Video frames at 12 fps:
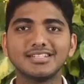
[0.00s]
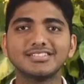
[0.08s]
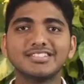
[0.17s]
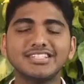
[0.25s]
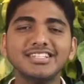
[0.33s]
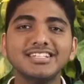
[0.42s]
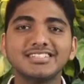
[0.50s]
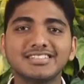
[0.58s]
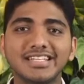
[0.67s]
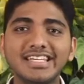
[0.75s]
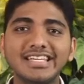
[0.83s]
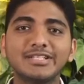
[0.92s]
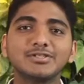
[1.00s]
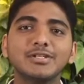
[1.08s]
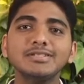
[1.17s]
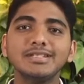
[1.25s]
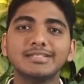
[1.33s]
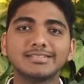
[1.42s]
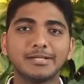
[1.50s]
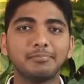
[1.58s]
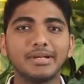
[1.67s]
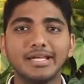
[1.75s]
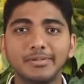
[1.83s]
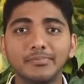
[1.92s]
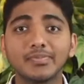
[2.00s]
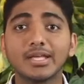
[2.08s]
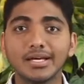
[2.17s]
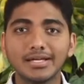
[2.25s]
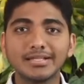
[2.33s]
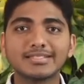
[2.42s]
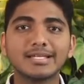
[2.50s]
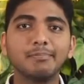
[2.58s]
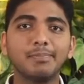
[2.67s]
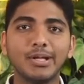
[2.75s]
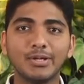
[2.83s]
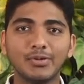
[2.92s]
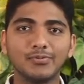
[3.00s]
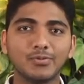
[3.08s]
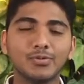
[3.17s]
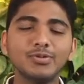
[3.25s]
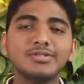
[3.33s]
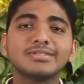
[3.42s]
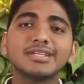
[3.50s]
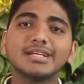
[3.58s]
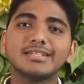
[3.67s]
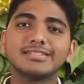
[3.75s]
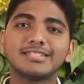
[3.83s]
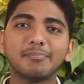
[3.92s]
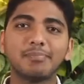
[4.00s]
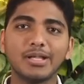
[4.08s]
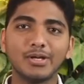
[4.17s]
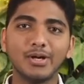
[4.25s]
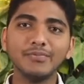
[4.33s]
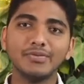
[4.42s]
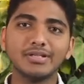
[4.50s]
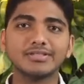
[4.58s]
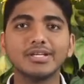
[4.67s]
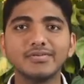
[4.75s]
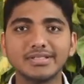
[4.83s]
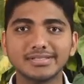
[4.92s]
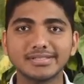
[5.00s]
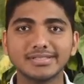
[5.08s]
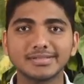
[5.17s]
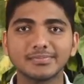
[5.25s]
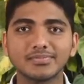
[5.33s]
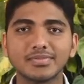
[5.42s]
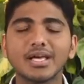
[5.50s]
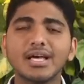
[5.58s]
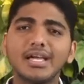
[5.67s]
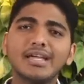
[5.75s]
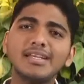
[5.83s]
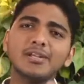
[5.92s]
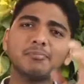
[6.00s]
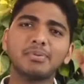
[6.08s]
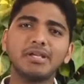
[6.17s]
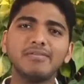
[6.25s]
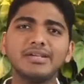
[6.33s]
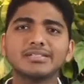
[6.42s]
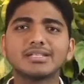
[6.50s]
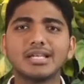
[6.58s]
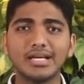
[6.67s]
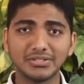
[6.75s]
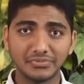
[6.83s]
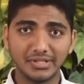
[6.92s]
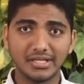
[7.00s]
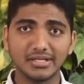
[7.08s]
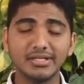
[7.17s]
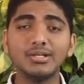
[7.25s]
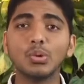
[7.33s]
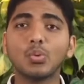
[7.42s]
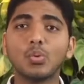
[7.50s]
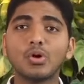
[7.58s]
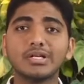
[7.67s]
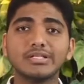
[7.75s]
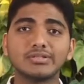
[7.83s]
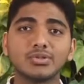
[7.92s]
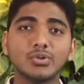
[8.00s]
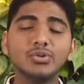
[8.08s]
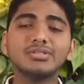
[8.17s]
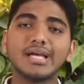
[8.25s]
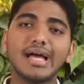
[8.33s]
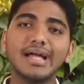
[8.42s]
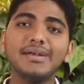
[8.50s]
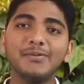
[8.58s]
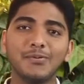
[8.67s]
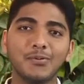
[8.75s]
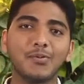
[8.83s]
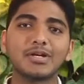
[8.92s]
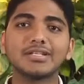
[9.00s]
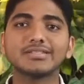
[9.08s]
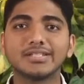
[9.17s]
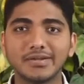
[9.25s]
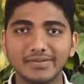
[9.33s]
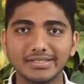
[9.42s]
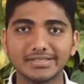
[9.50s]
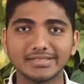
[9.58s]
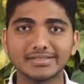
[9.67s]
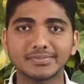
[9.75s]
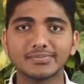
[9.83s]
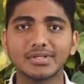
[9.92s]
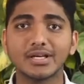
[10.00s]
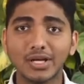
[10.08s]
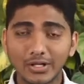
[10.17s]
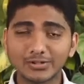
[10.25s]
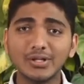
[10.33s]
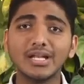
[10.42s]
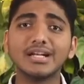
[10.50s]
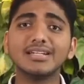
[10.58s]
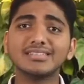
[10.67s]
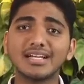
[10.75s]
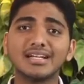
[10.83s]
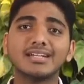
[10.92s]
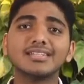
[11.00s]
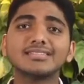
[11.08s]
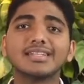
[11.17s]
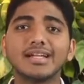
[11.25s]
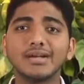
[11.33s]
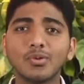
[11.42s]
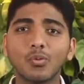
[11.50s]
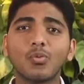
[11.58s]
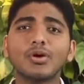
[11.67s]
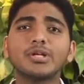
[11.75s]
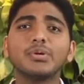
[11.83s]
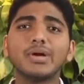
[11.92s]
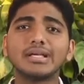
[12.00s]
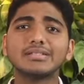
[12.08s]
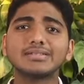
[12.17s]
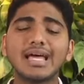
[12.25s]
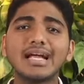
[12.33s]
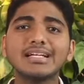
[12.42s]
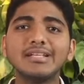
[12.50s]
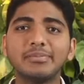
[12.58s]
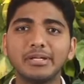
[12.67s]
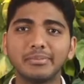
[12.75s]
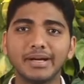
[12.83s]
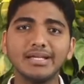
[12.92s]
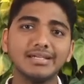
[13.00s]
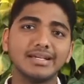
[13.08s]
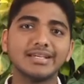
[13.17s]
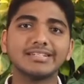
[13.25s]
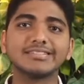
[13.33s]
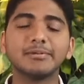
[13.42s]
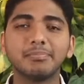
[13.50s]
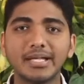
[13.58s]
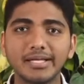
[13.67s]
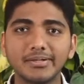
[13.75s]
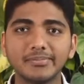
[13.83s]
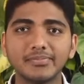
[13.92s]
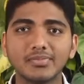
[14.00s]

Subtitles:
GST is on supply of goods, supply of services. In our previous class, we learned what is goods and what is services. So let us understand what do you exactly mean by supply.